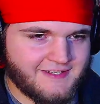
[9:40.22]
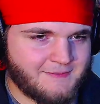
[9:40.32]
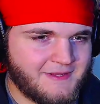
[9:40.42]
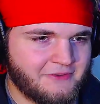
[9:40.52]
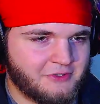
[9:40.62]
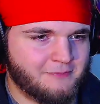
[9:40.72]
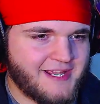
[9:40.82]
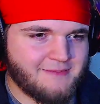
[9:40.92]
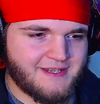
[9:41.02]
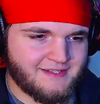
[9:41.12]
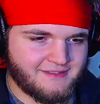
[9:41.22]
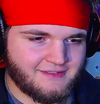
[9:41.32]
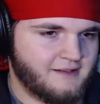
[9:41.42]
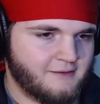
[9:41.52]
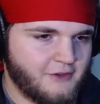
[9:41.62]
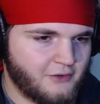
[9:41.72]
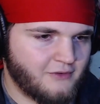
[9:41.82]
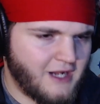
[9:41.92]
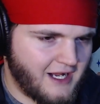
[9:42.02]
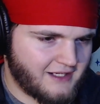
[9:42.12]
They could be little babies, or they're
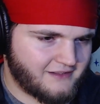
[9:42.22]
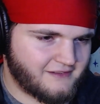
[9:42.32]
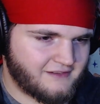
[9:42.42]
rocks.